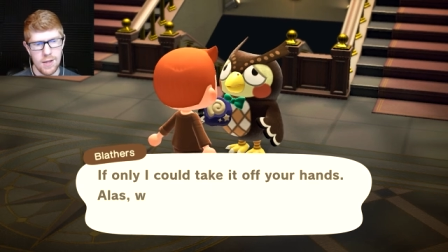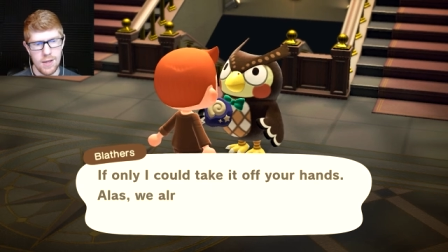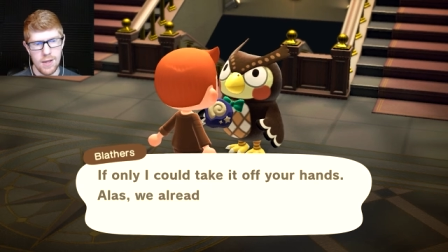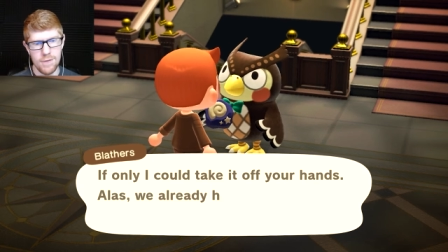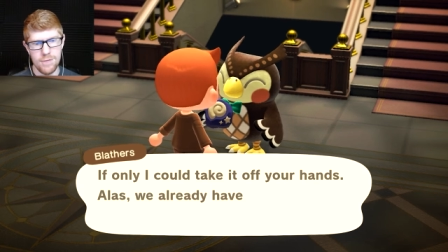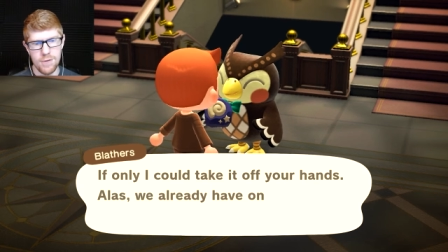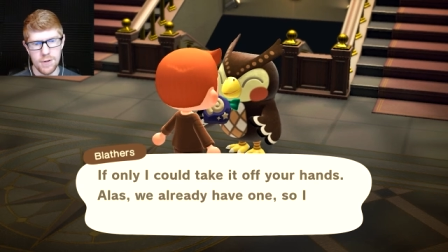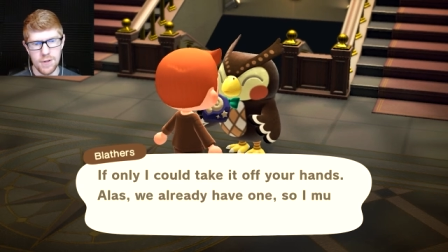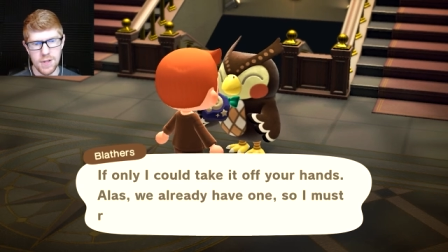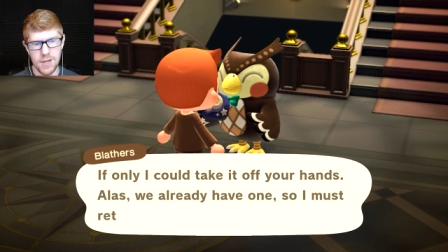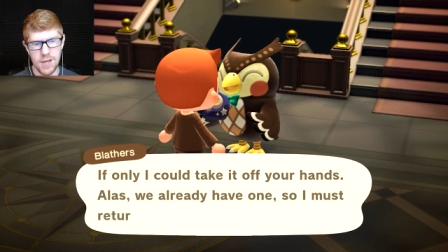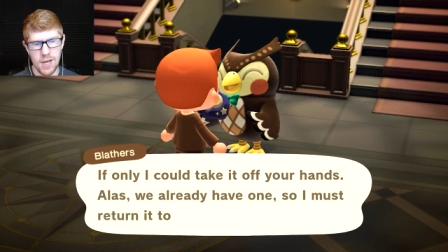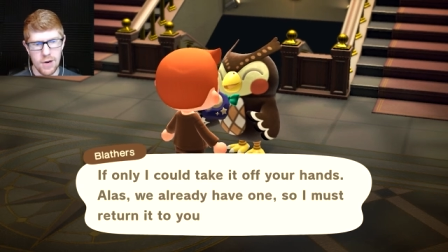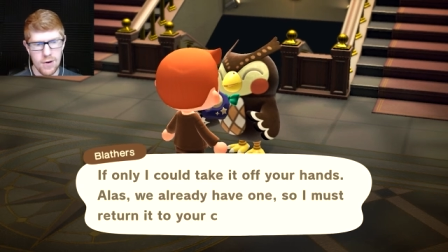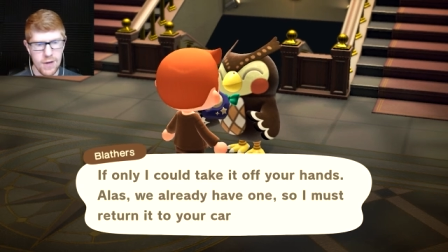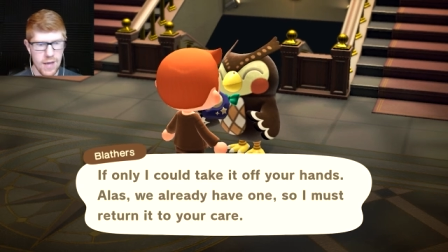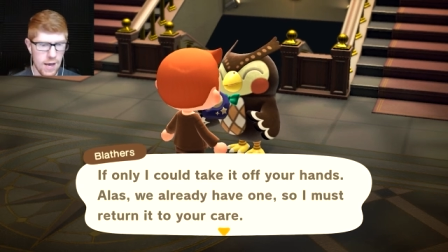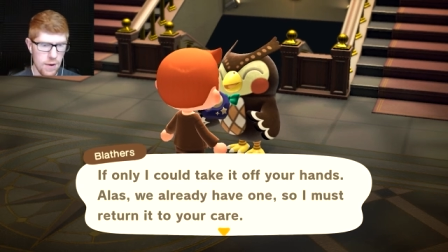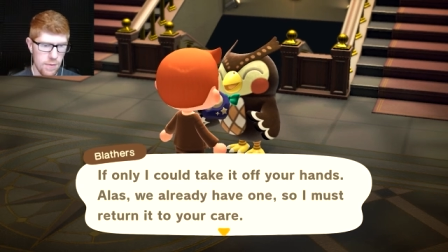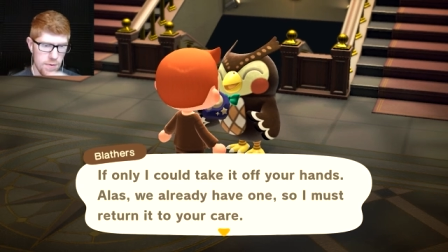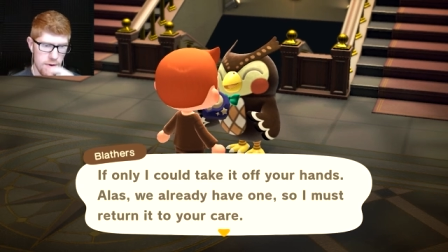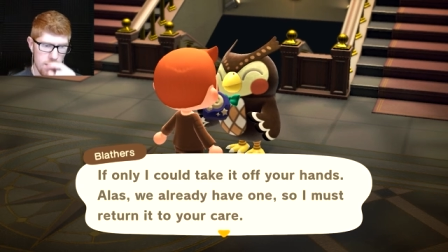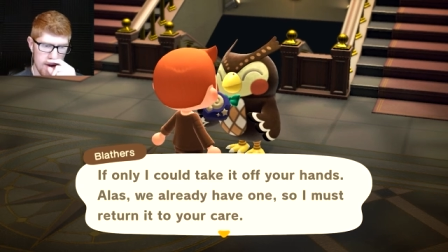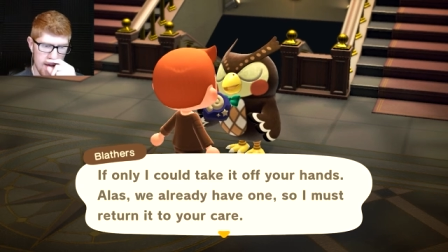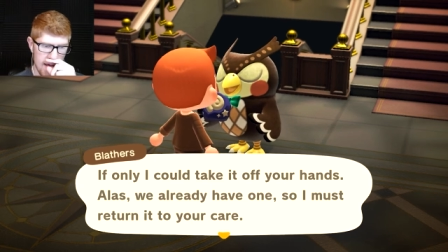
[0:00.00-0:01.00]
If only.
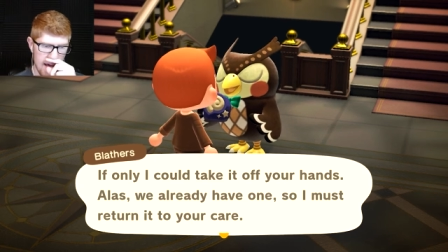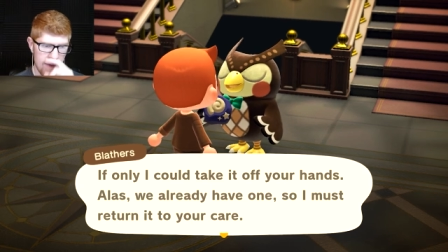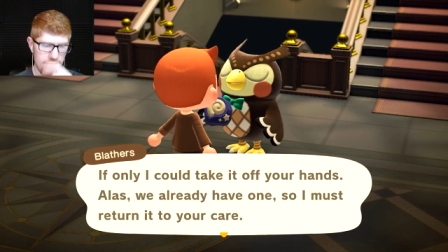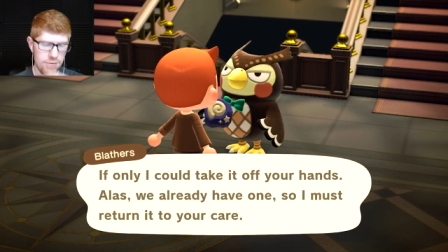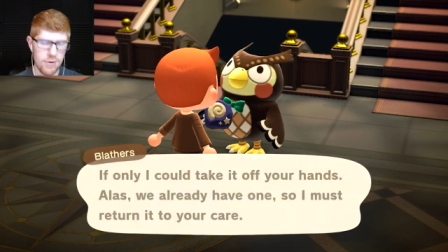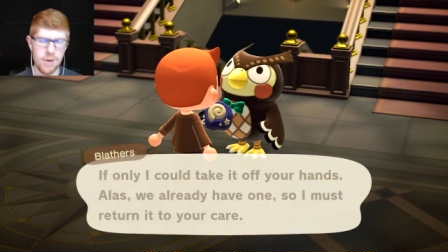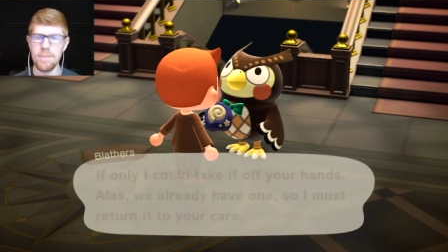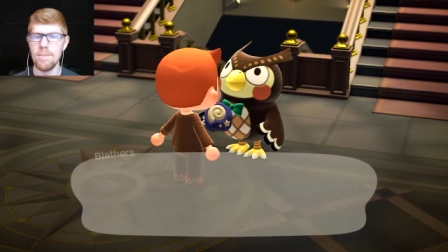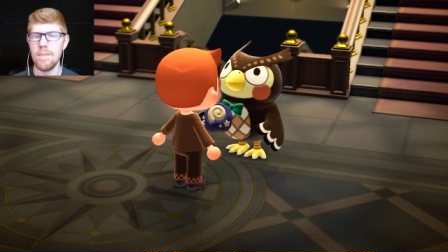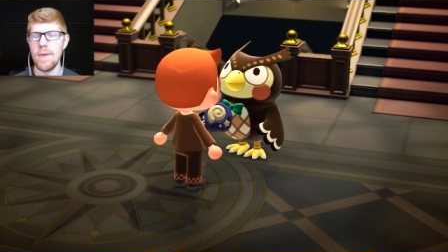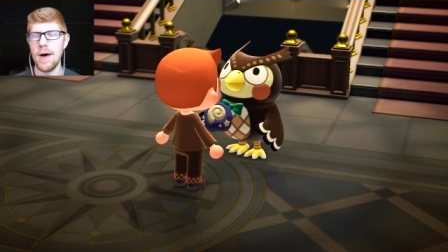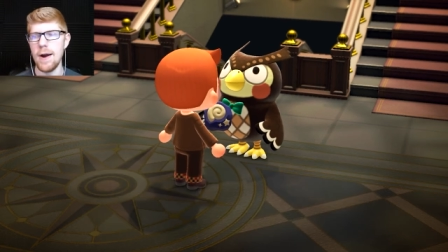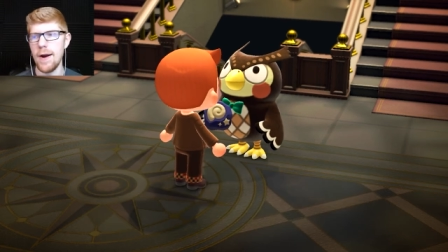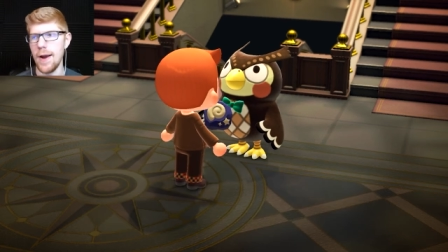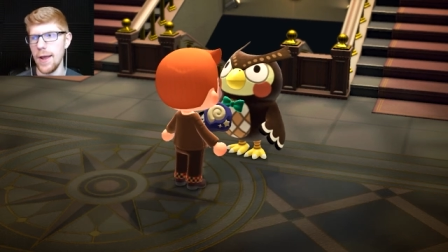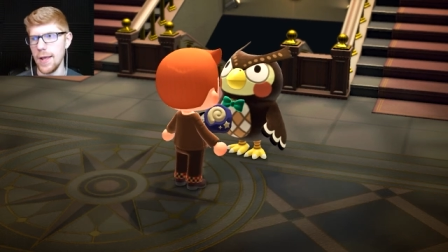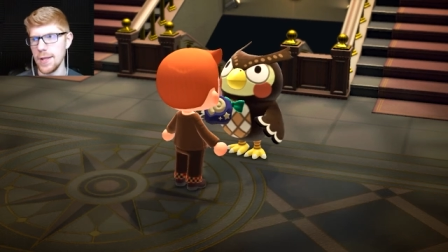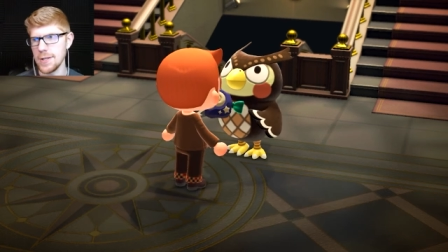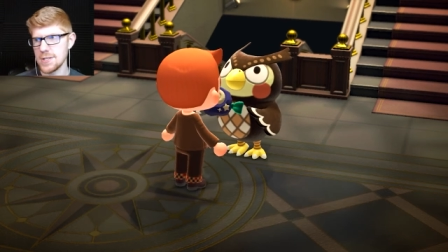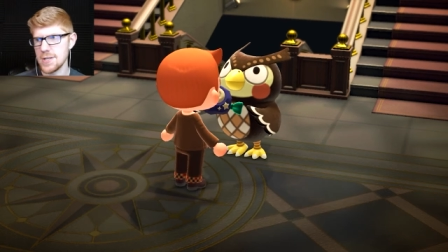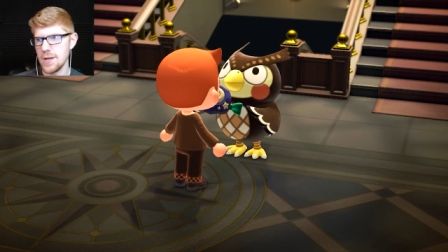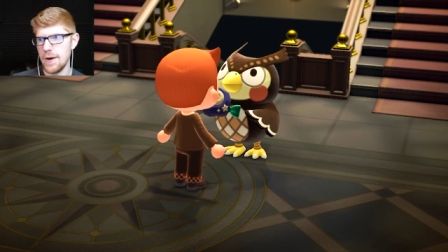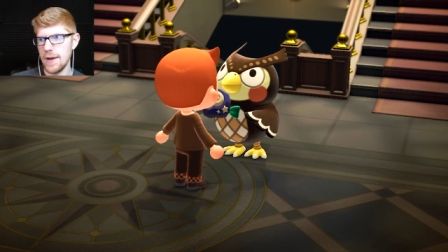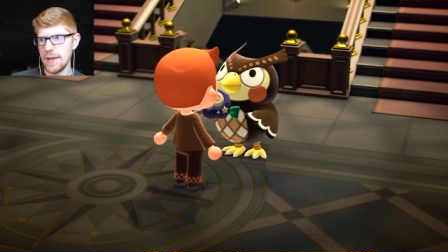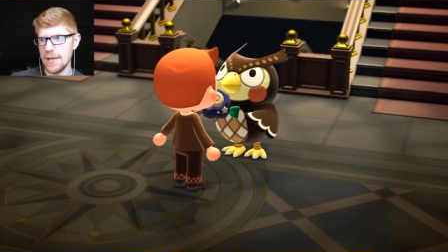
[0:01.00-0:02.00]
Okay, we already have one. All right,
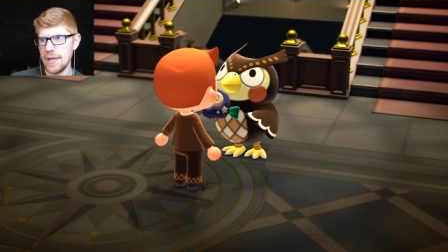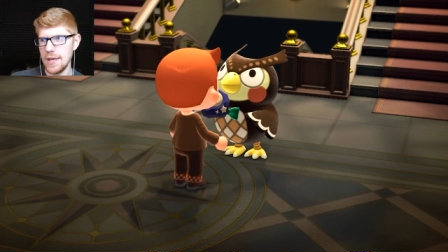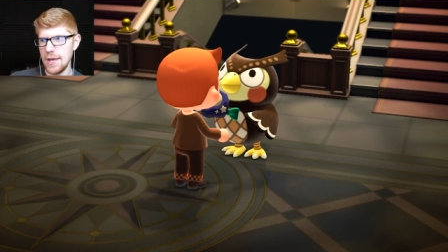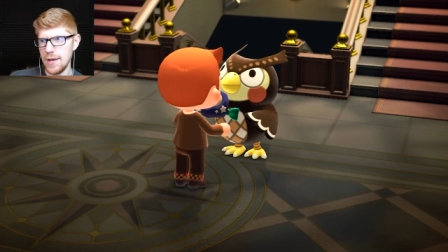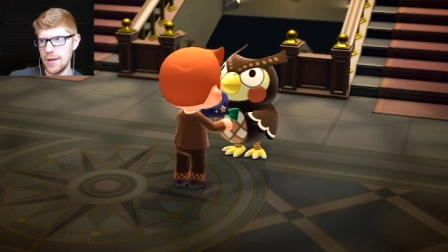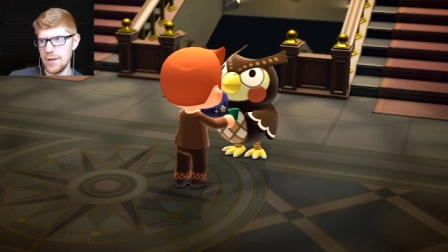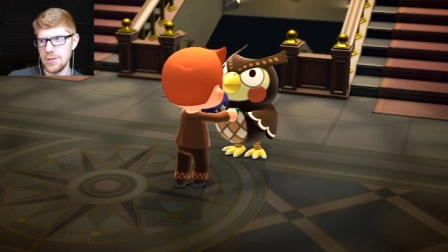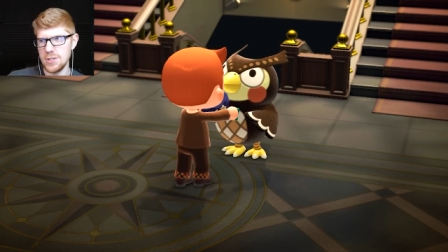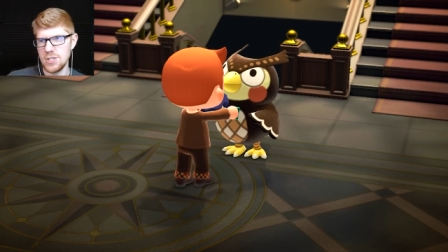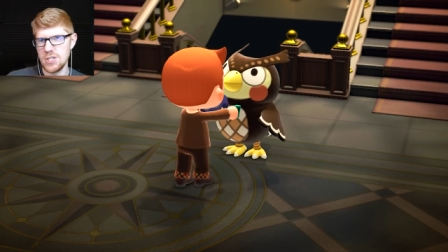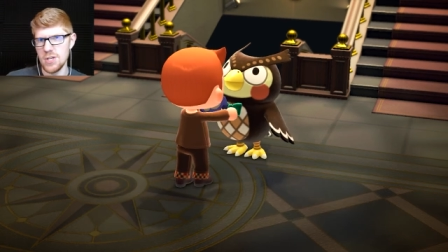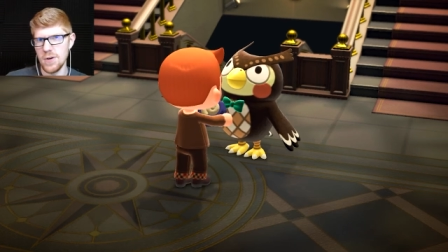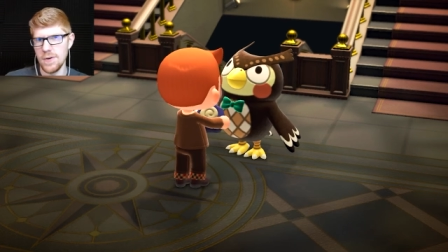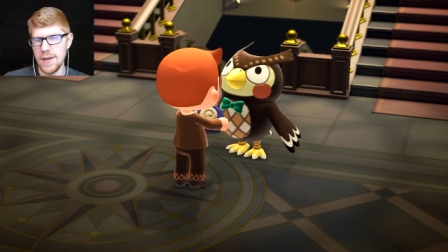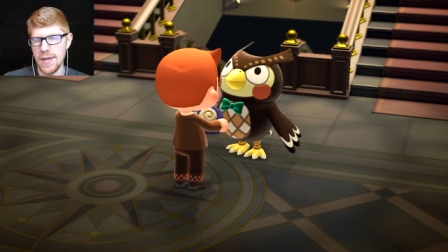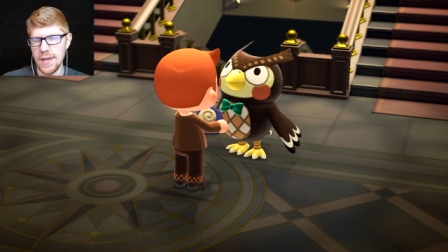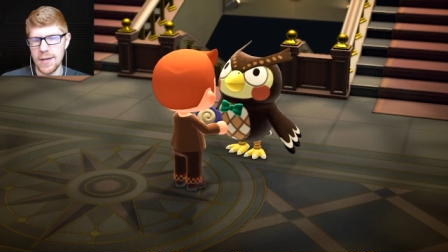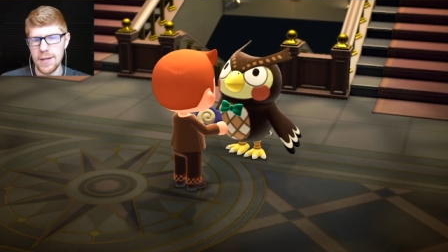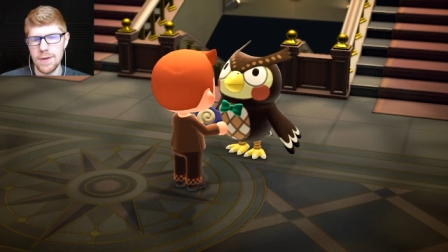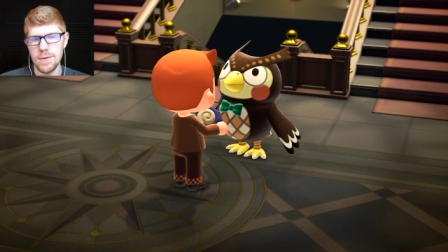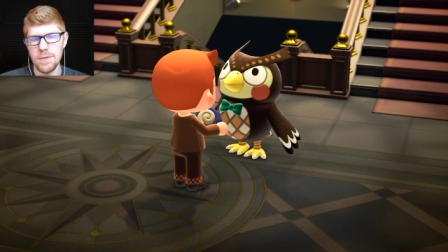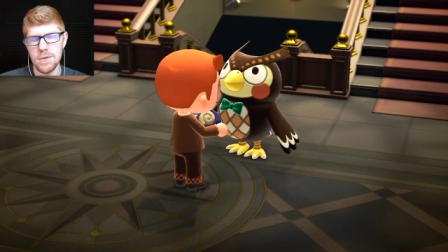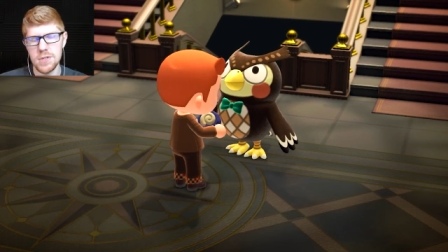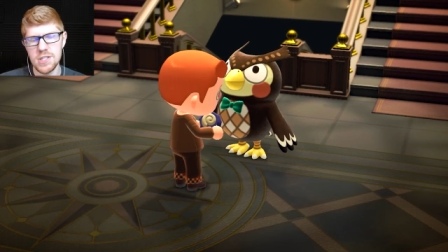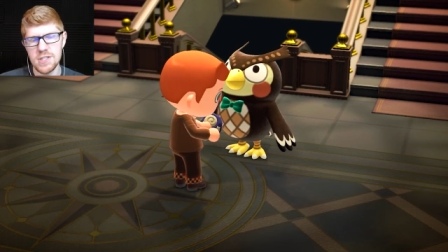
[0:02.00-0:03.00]
so I can't donate
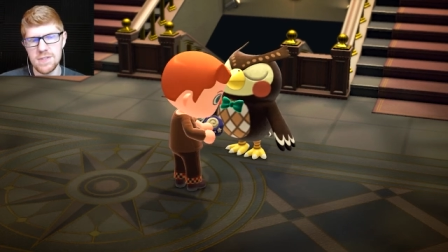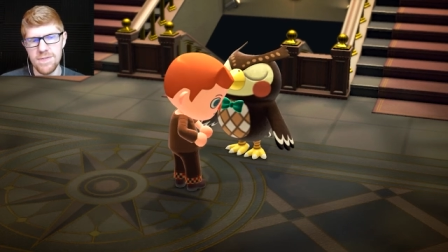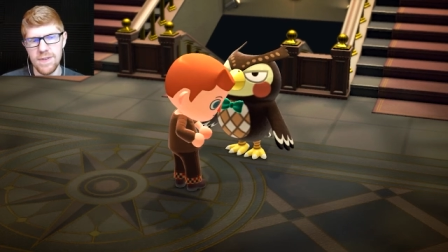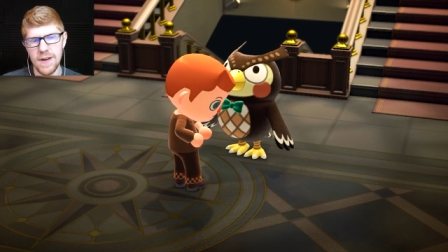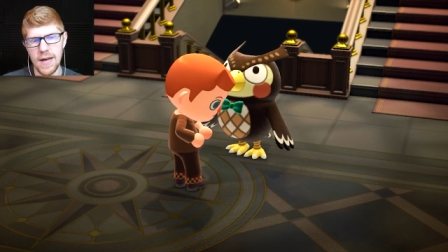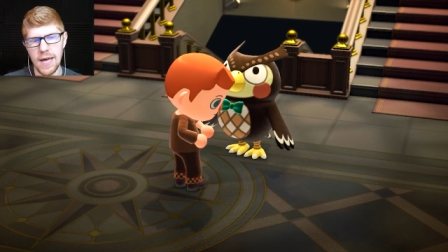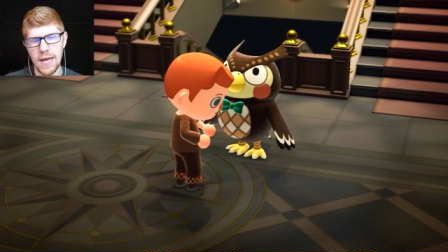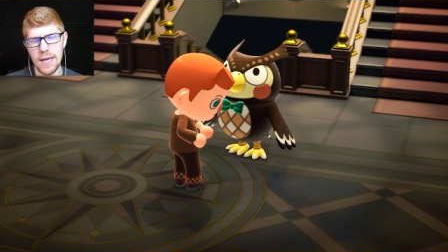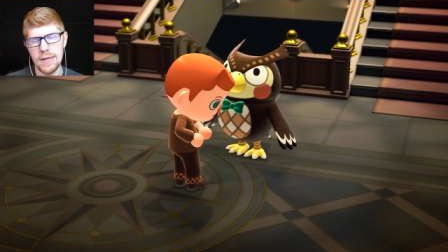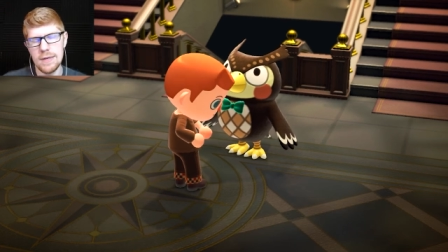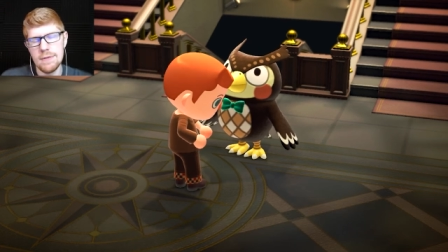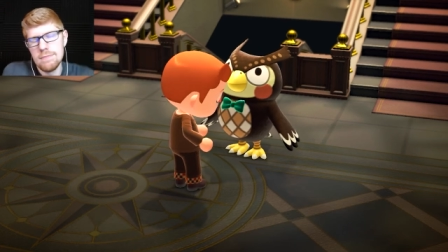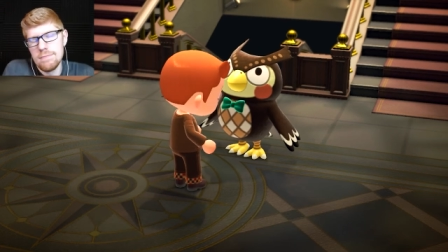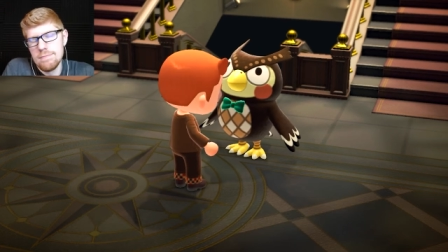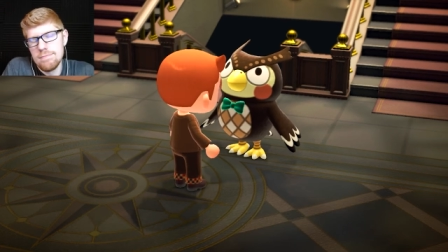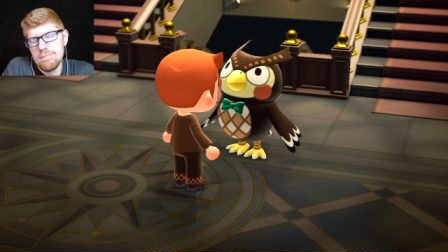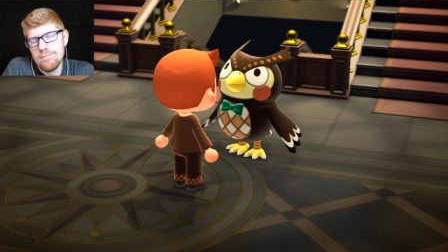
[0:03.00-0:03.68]
it, which is fine.